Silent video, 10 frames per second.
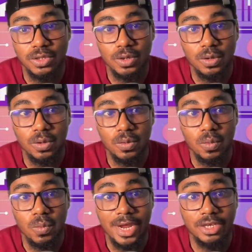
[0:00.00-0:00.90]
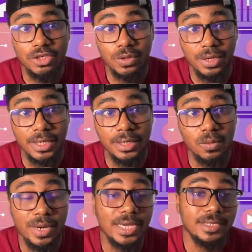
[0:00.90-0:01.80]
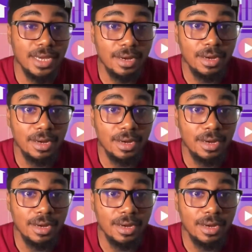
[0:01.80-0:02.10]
So when I started